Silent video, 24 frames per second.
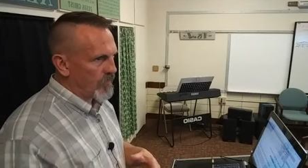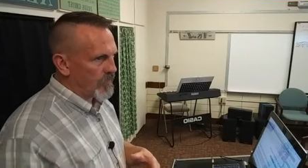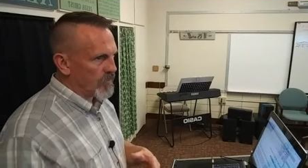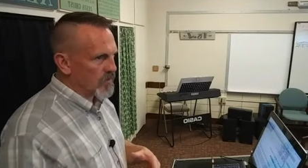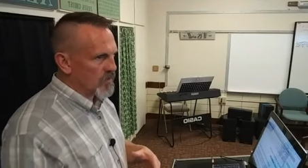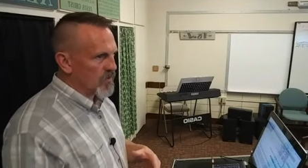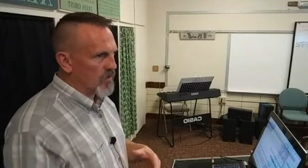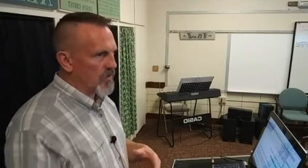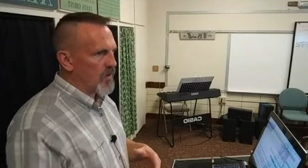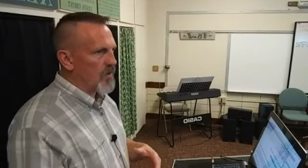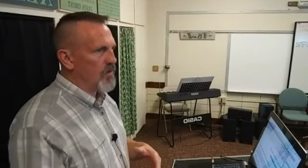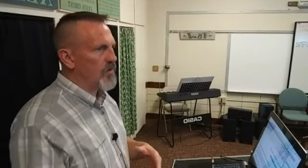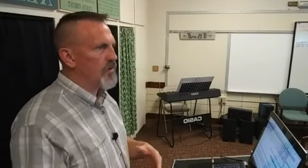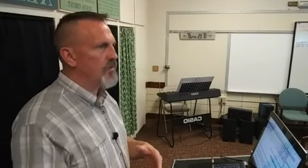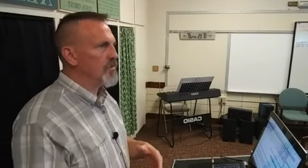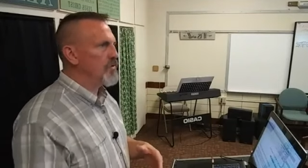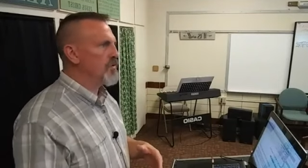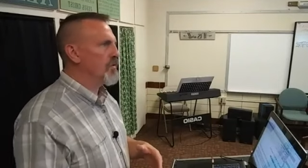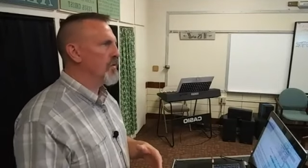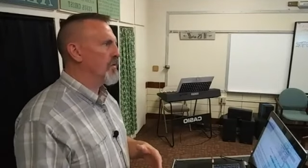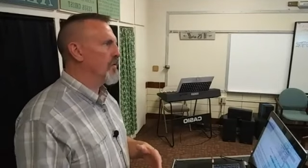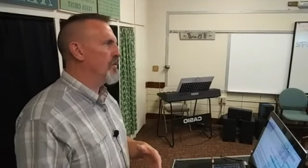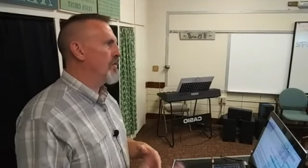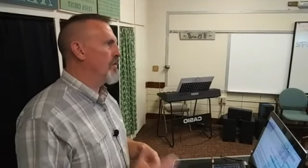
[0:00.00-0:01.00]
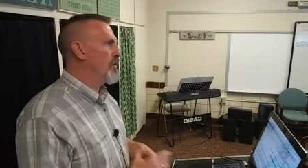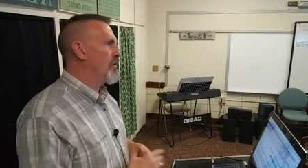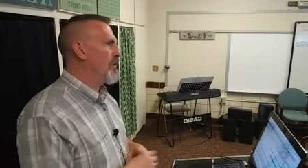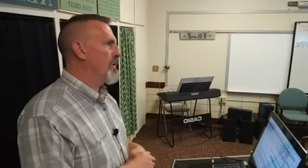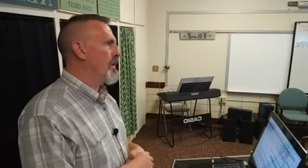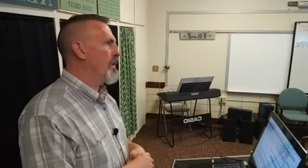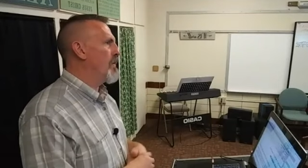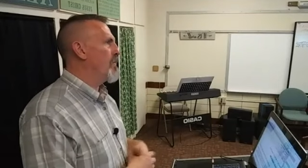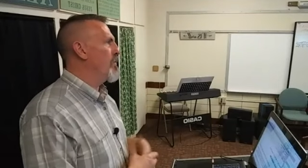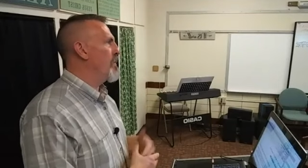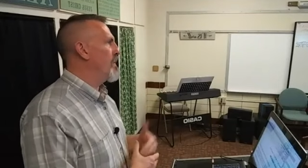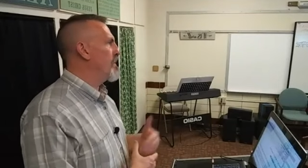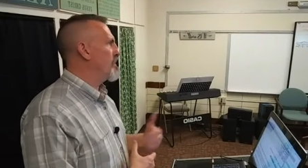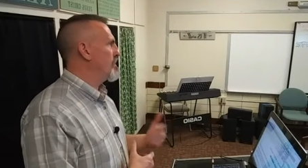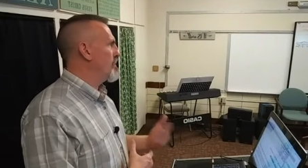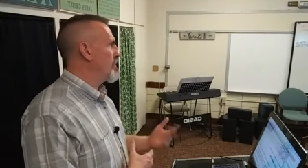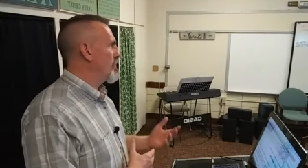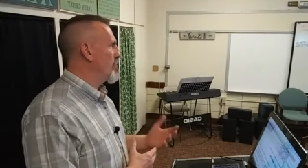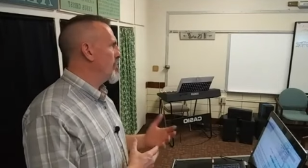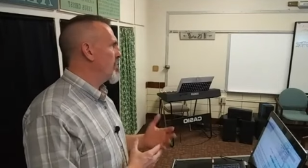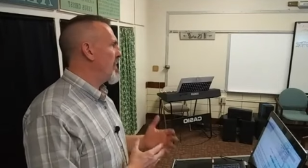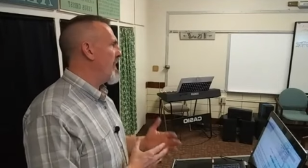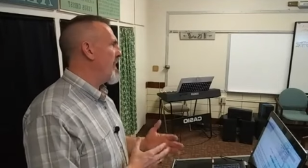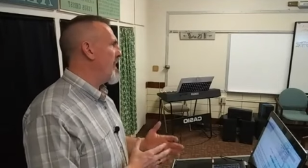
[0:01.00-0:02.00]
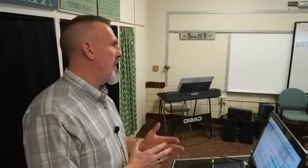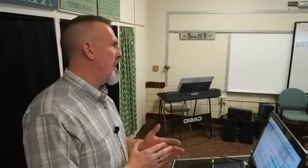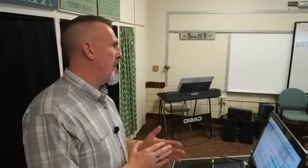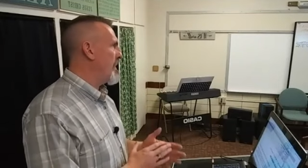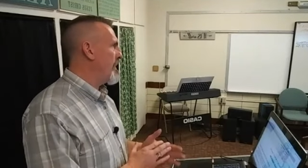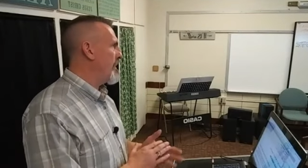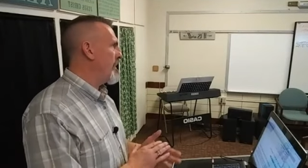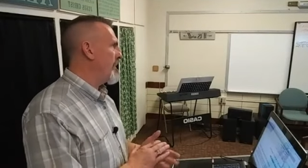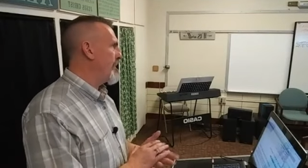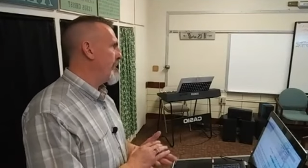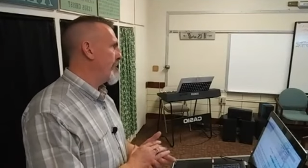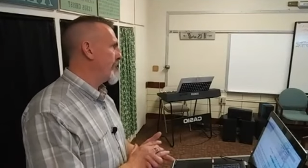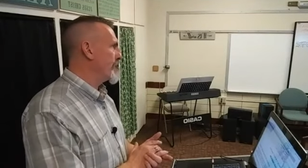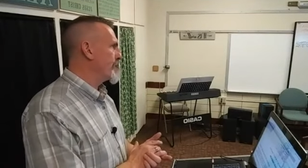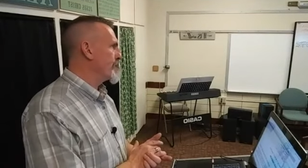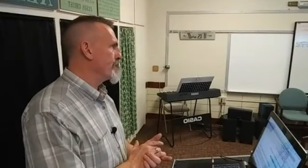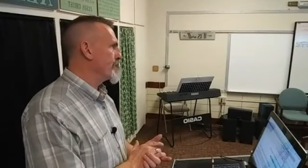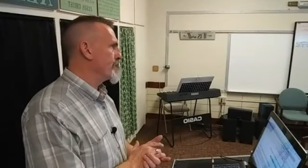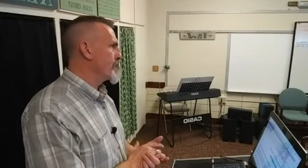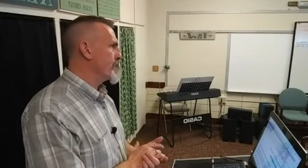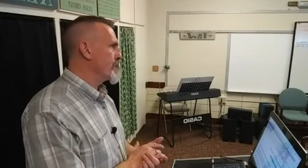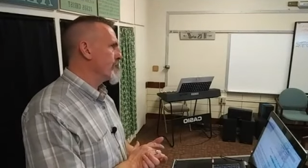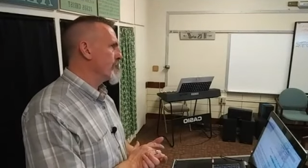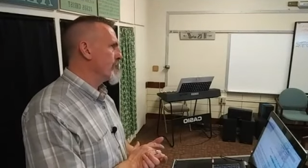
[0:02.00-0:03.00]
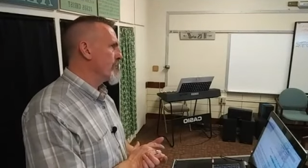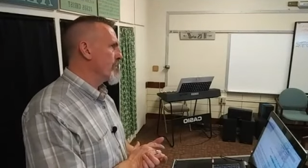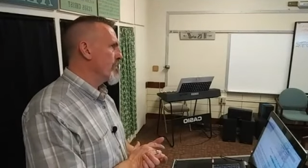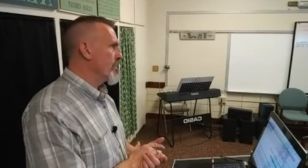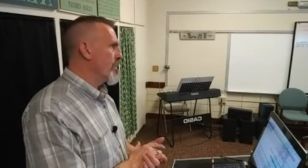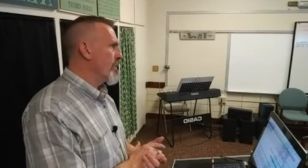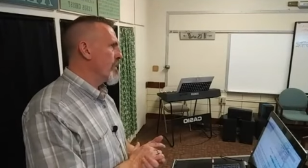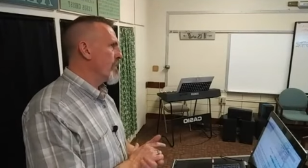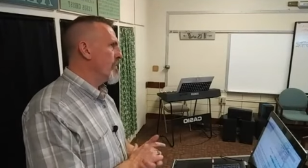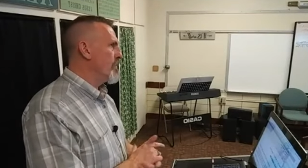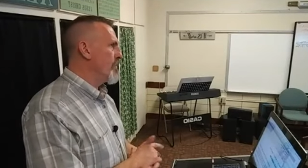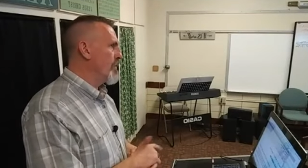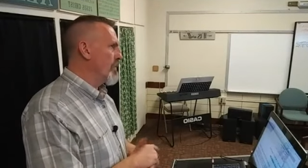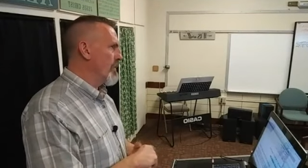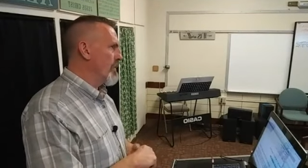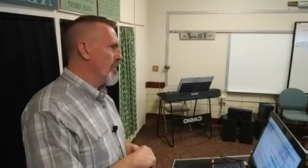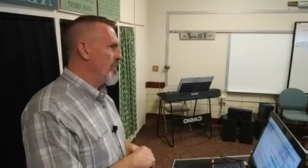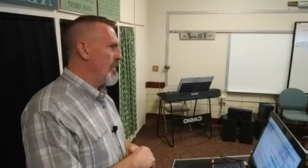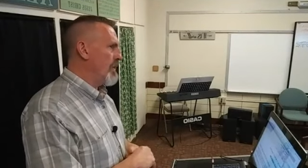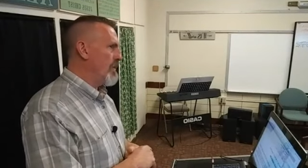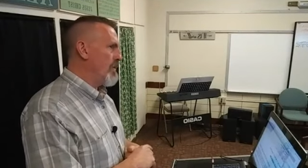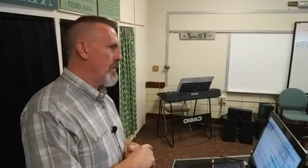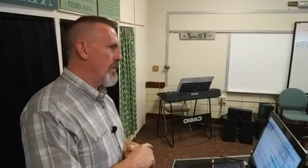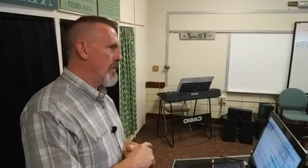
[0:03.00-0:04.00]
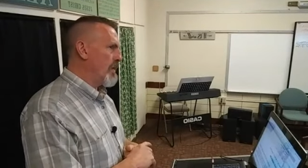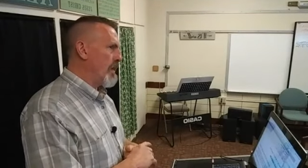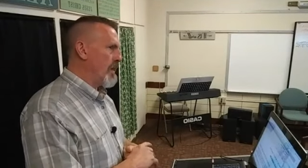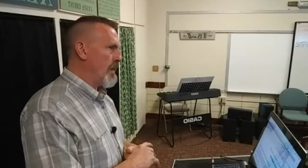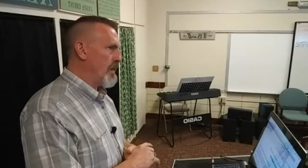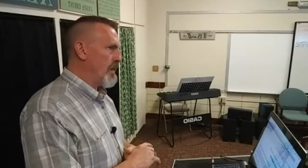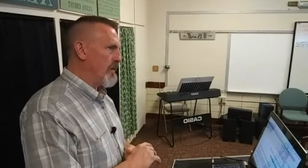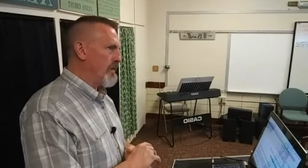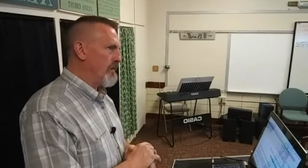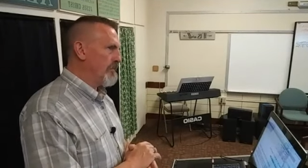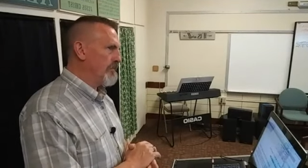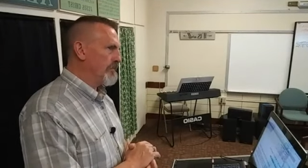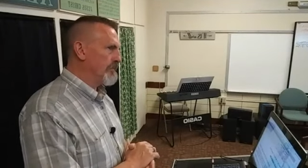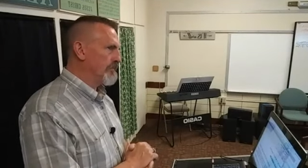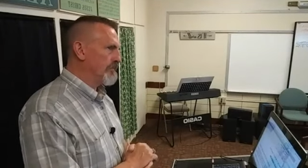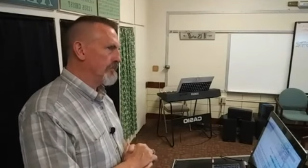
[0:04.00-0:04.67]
as long as your good outweighs your bad, you're going to be okay.